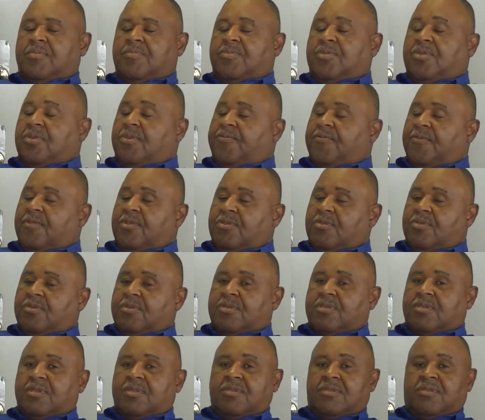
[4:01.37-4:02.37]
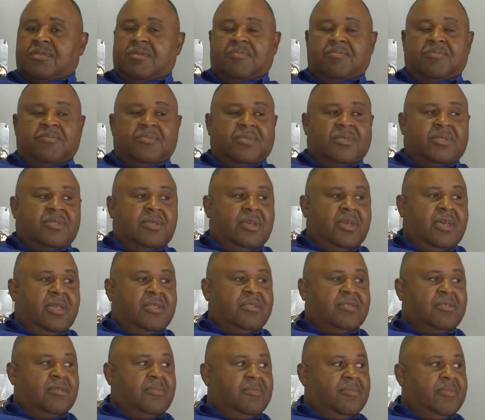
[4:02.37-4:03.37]
different looks and
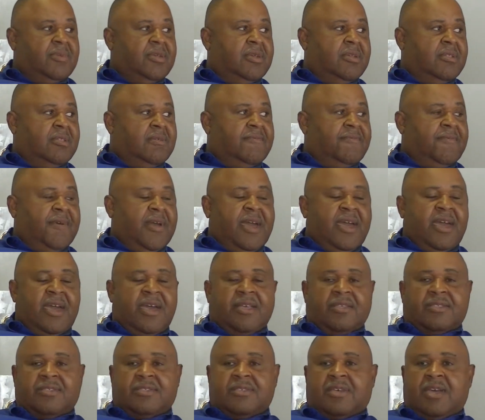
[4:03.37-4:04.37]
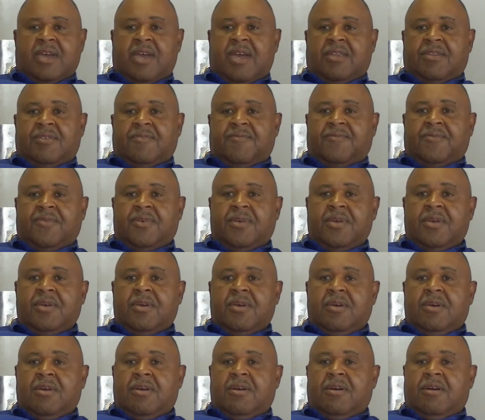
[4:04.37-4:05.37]
some ill-advised kind
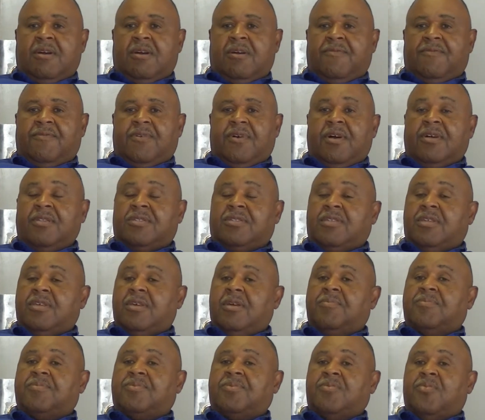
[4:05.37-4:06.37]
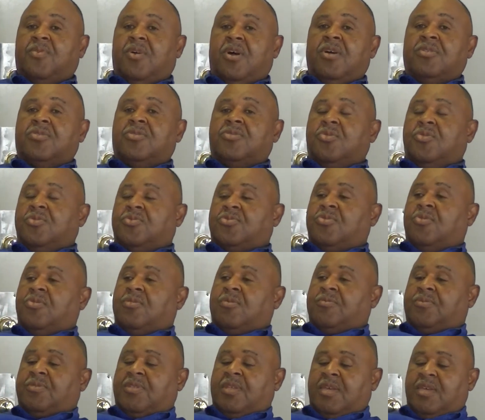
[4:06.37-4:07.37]
of attempts under those
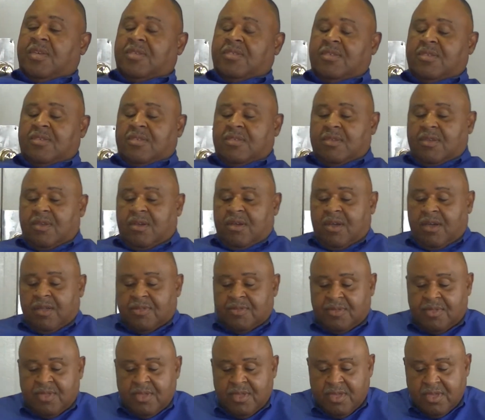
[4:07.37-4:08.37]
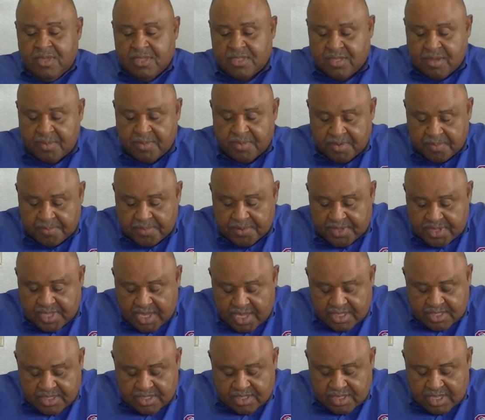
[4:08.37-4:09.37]
circumstances. Some of the
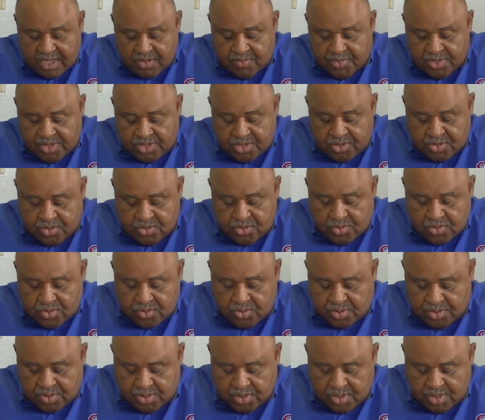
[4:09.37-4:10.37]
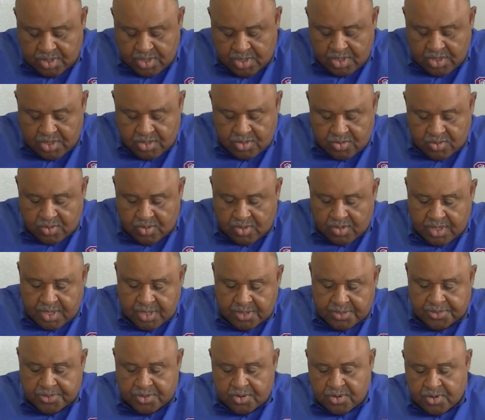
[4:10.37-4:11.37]
protections that we use, you know,
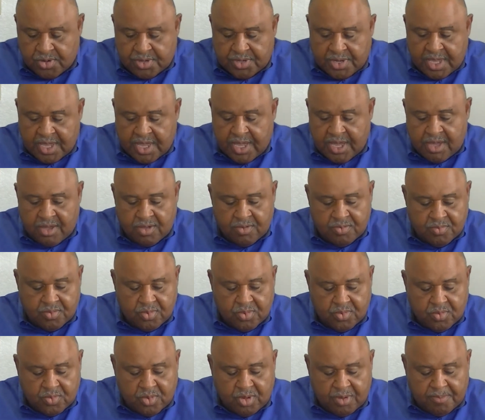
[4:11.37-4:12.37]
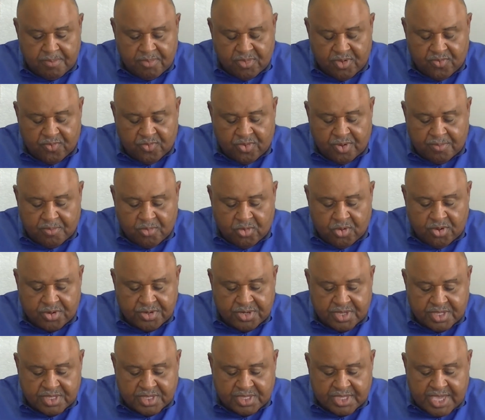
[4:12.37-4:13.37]
in third down were more
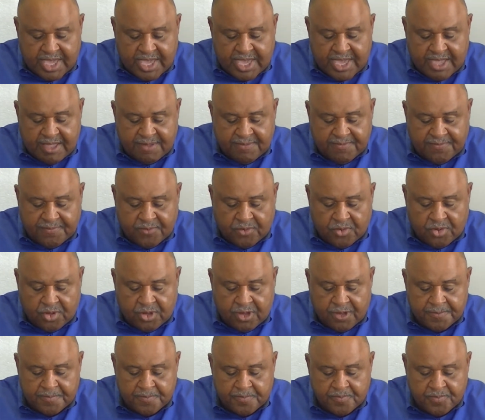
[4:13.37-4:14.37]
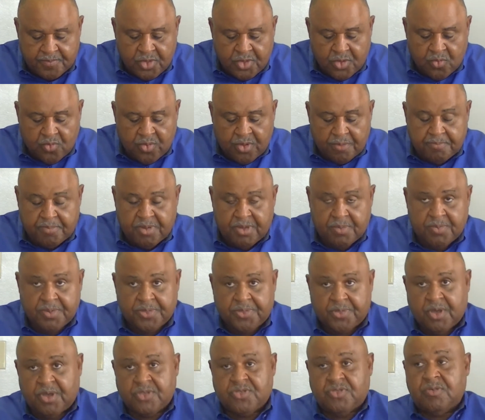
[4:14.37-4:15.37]
designed for when people
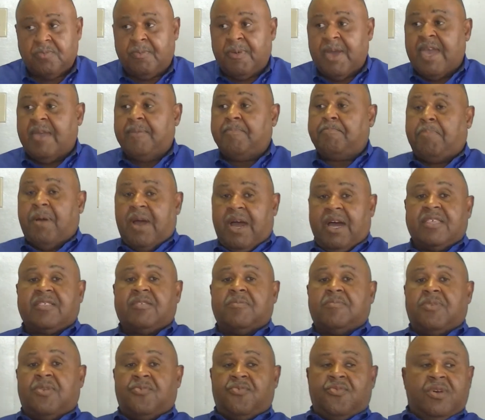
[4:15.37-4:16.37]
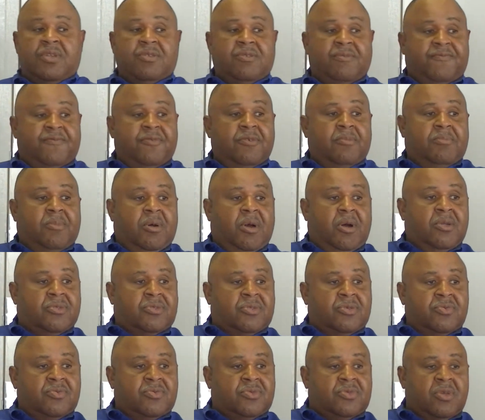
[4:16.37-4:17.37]
thought you might possibly run the football
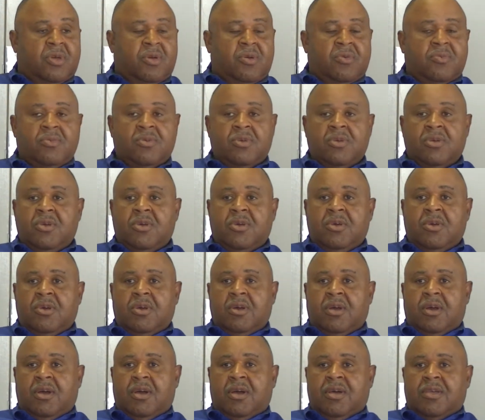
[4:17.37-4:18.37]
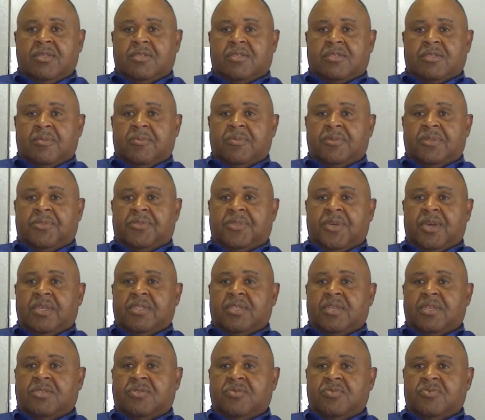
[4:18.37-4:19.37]
too. So some of the things
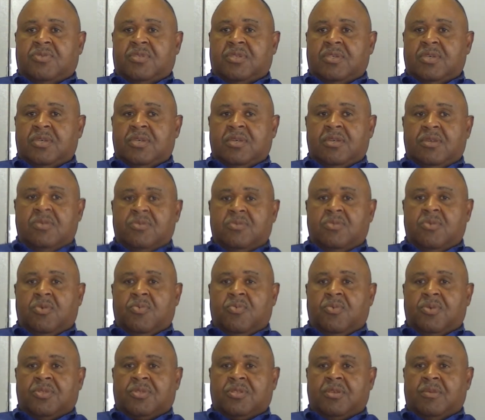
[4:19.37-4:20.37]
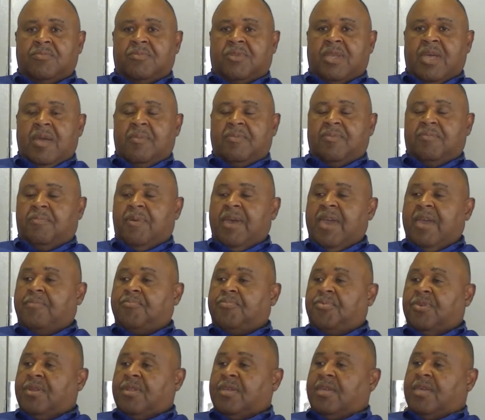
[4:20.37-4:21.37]
that you see, you know, was sometimes
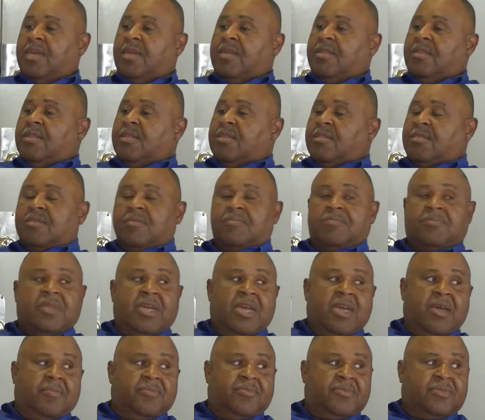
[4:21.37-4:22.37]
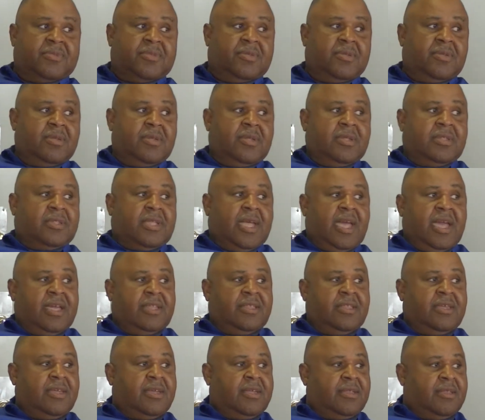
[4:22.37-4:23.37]
back predicated and sometimes
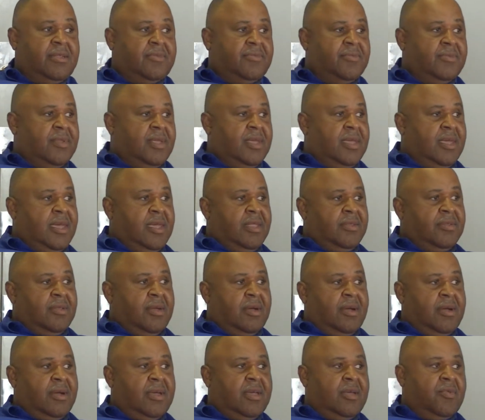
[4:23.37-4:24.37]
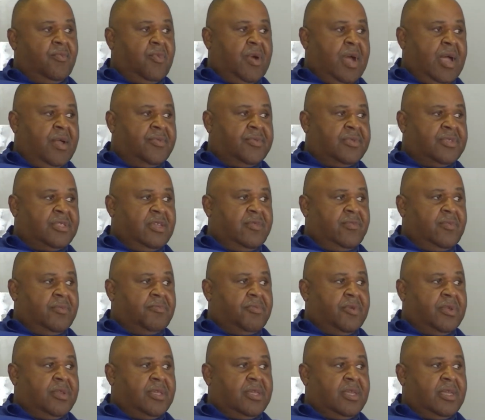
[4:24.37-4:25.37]
tight end and wide receiver
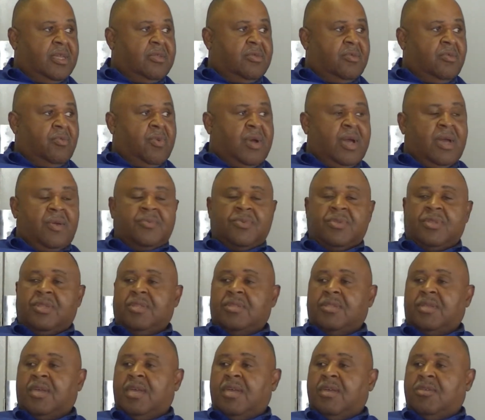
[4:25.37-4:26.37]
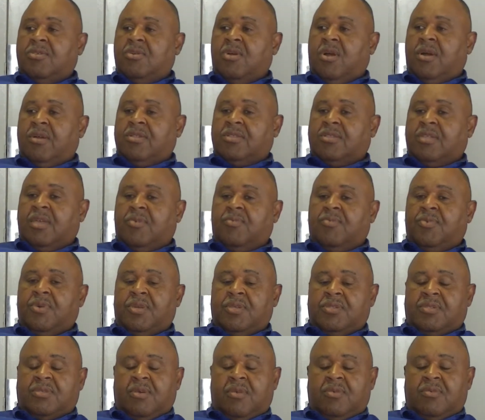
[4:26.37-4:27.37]
predicated on why we didn't gain yards that
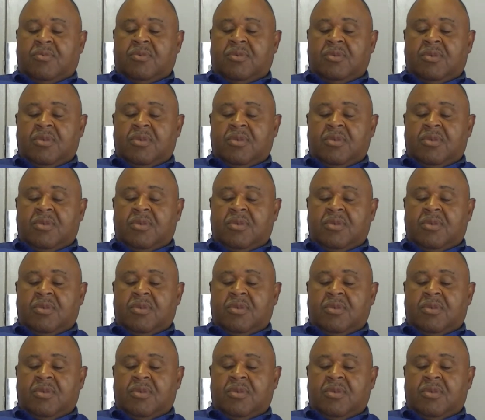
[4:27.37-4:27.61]
way. So